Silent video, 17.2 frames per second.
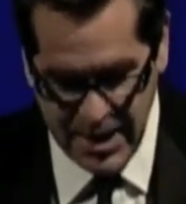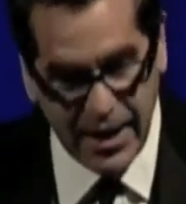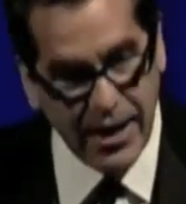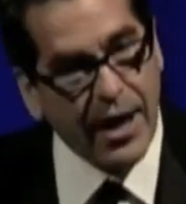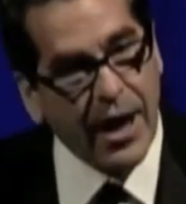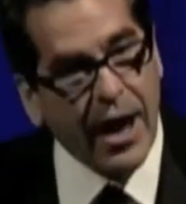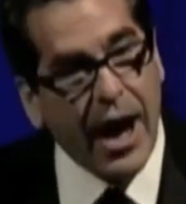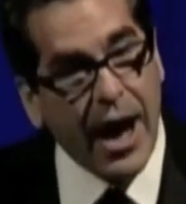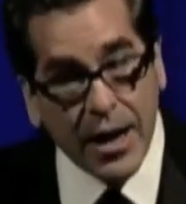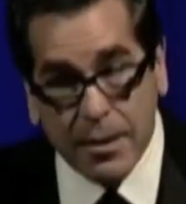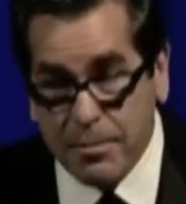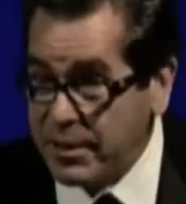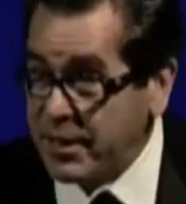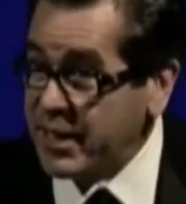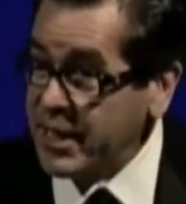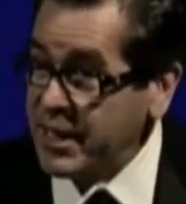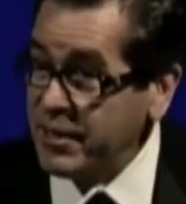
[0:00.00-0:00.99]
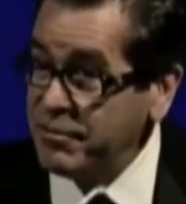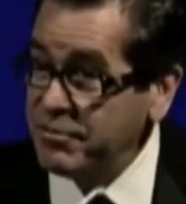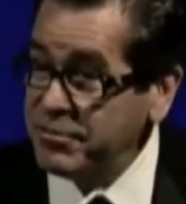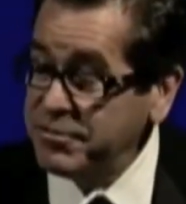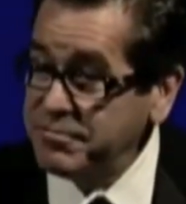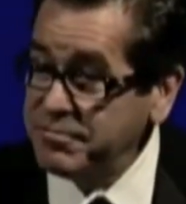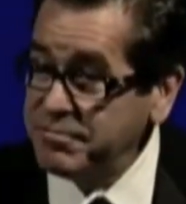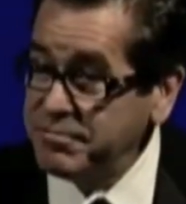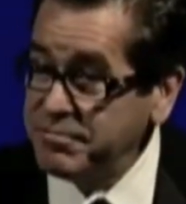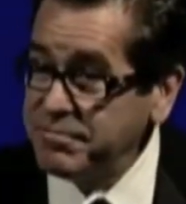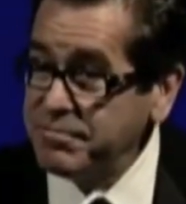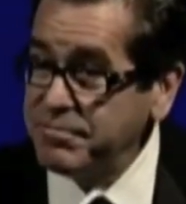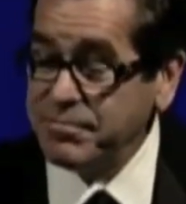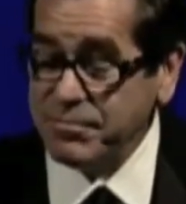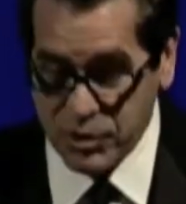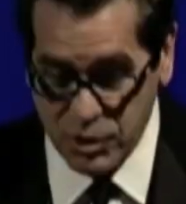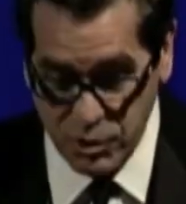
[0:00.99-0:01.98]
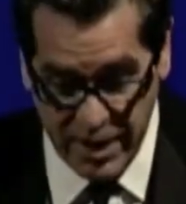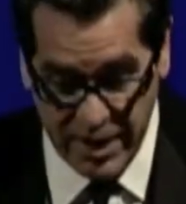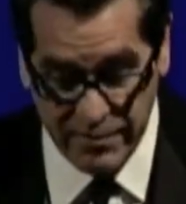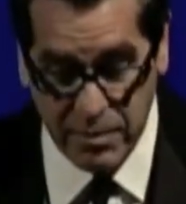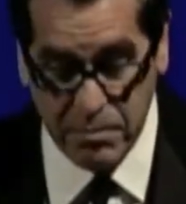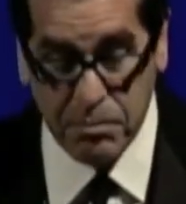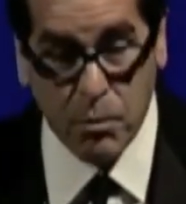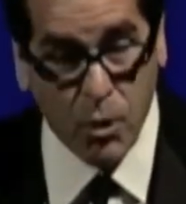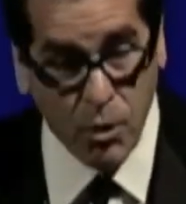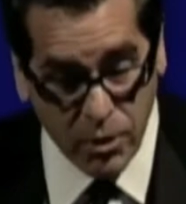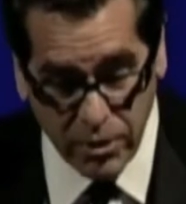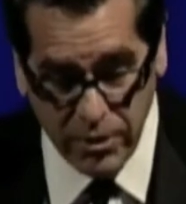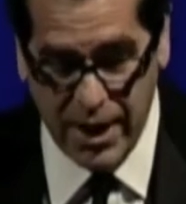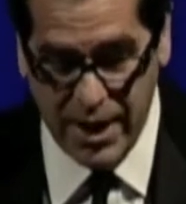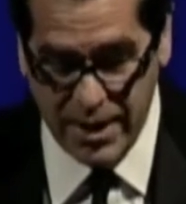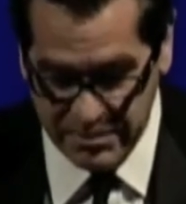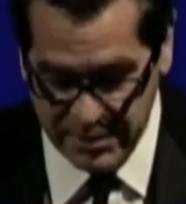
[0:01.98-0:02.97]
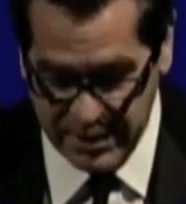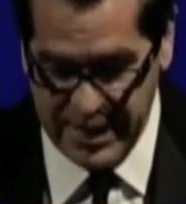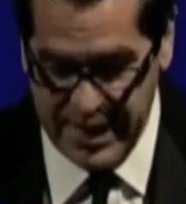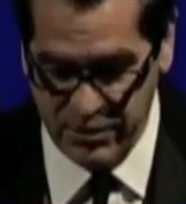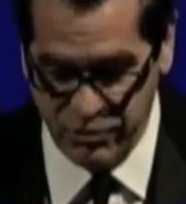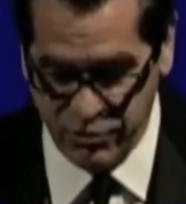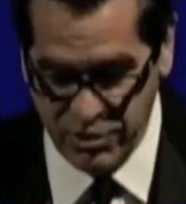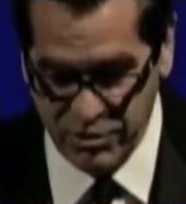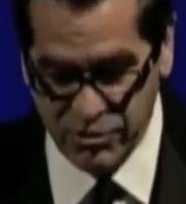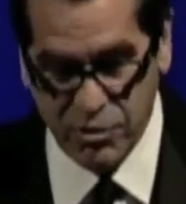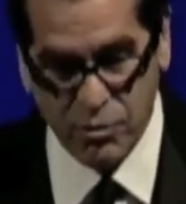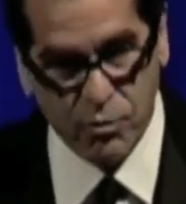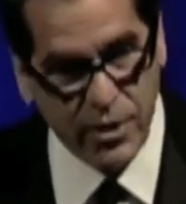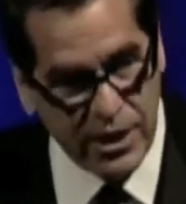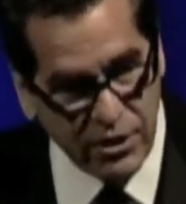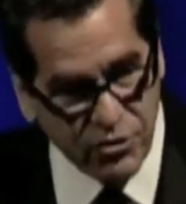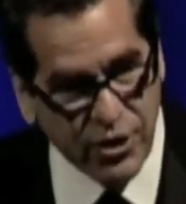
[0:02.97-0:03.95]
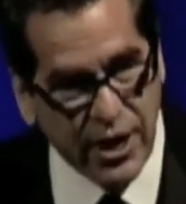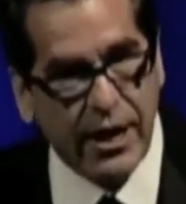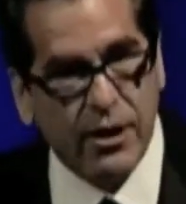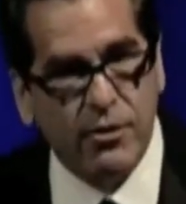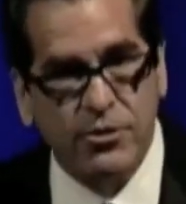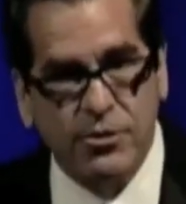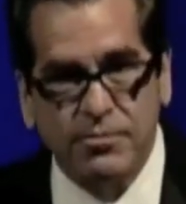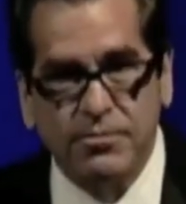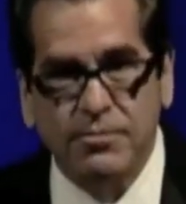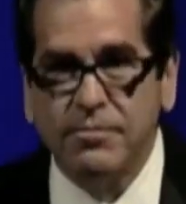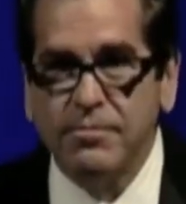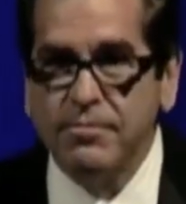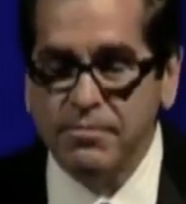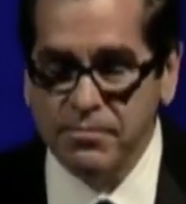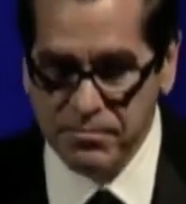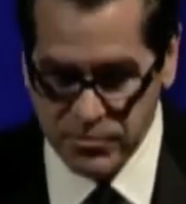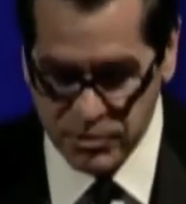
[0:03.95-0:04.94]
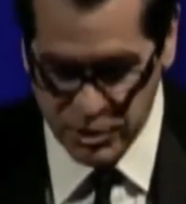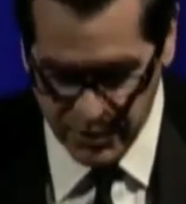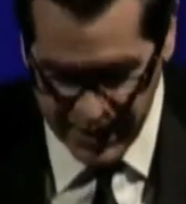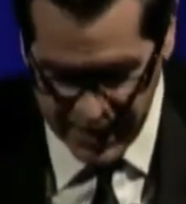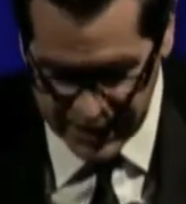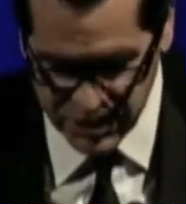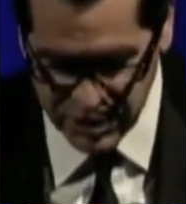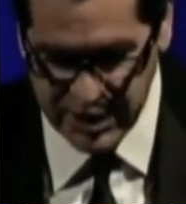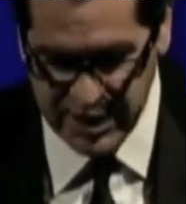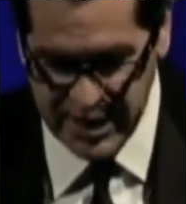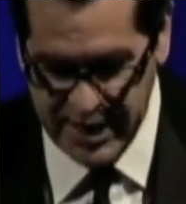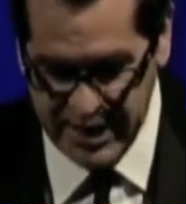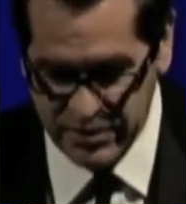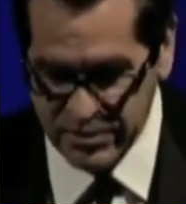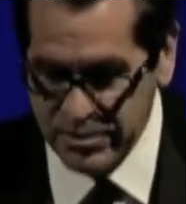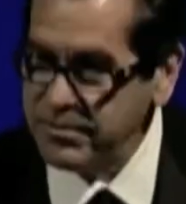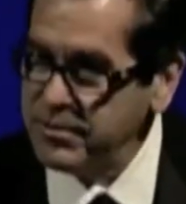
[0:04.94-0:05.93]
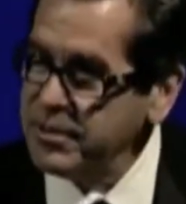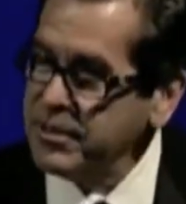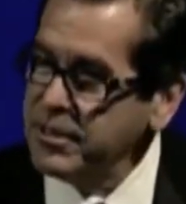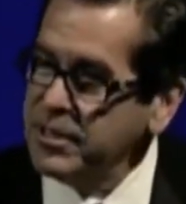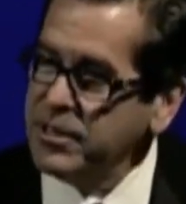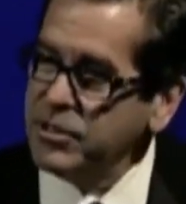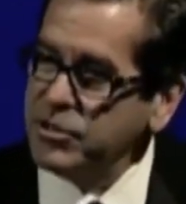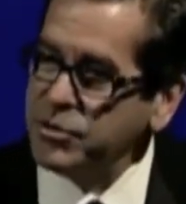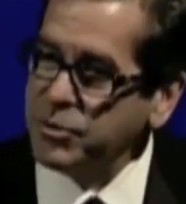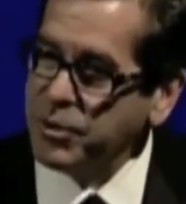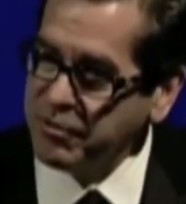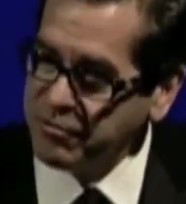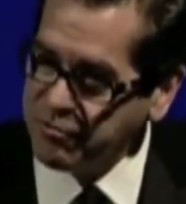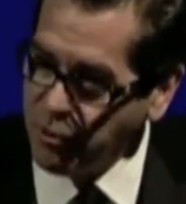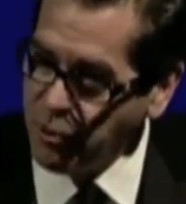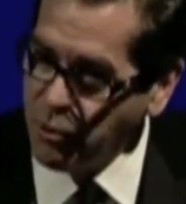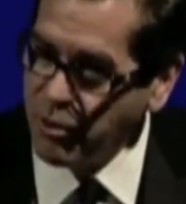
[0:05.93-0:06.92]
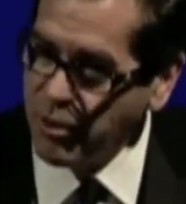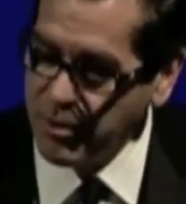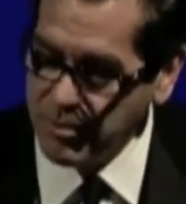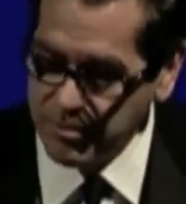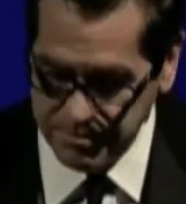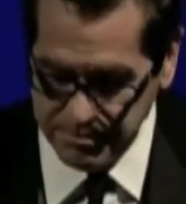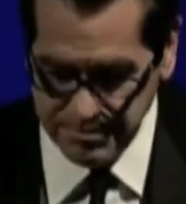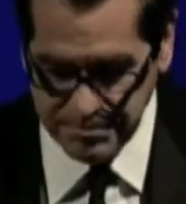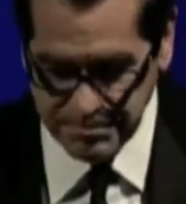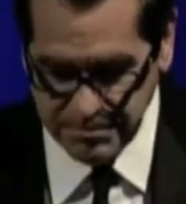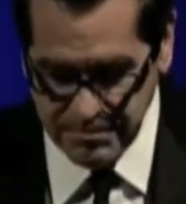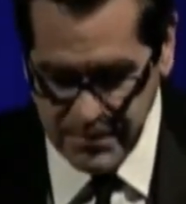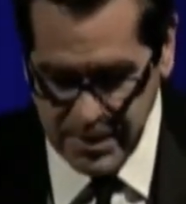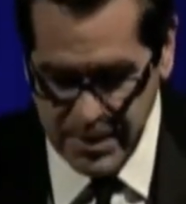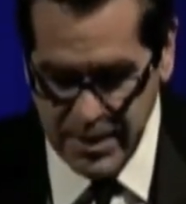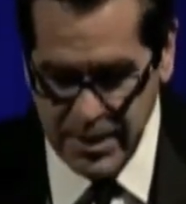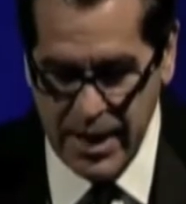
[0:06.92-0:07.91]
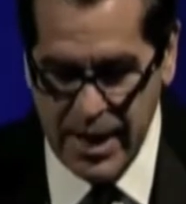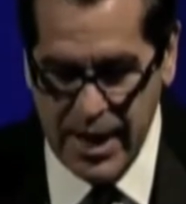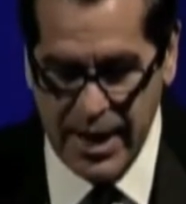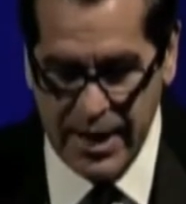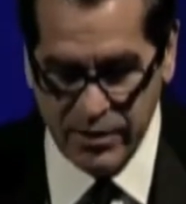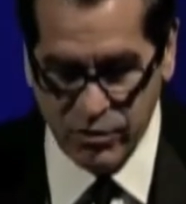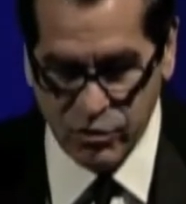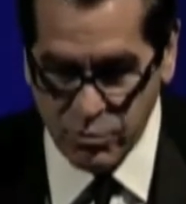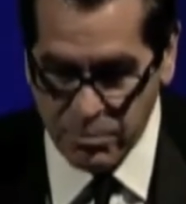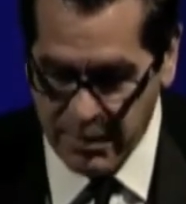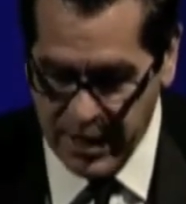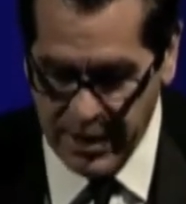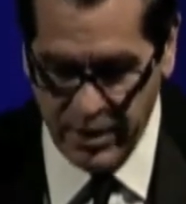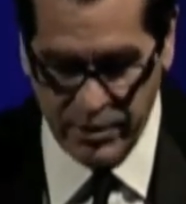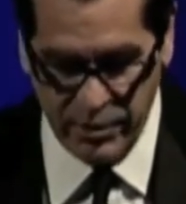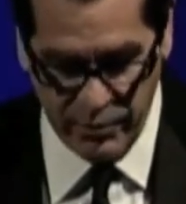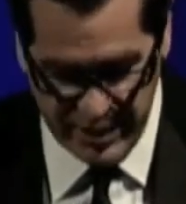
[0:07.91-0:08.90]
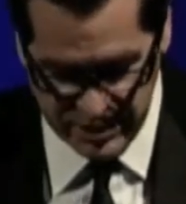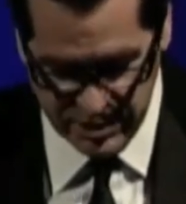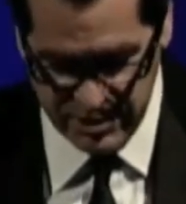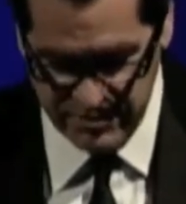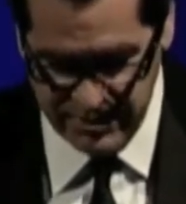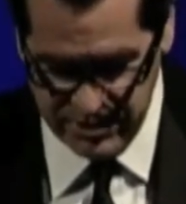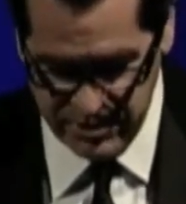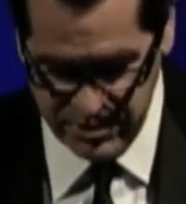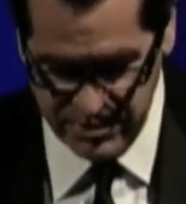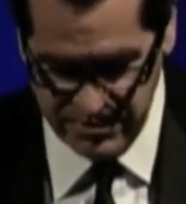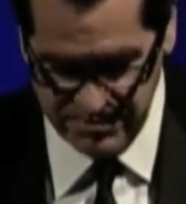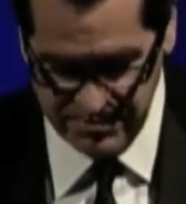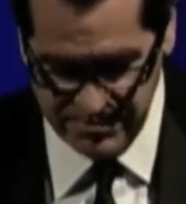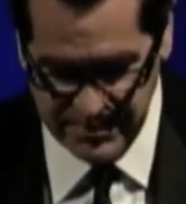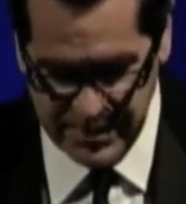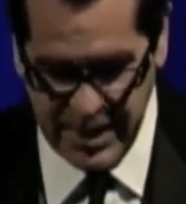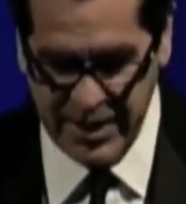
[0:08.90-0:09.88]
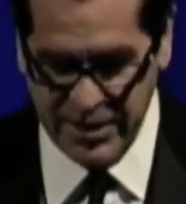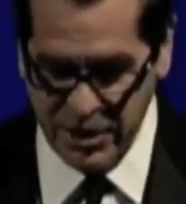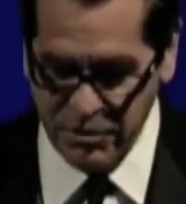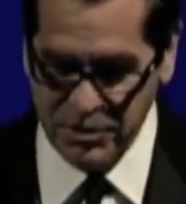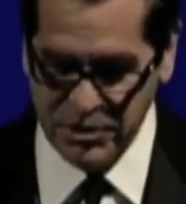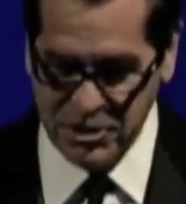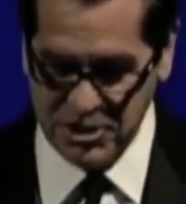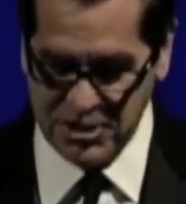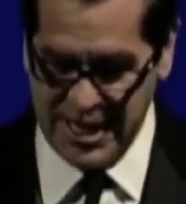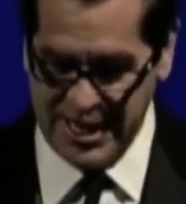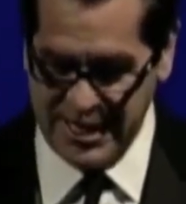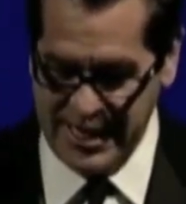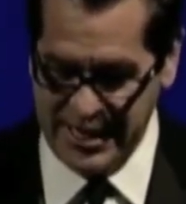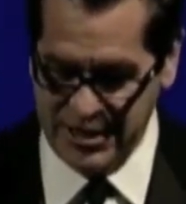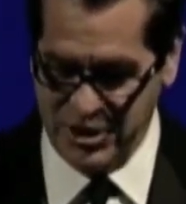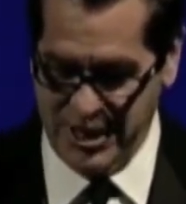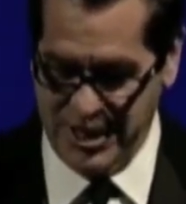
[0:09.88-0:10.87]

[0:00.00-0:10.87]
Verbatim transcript: I believe you have a moral obligation to reach out, to educate, to inform, and inspire the rest of us. Now, I know this is not easy.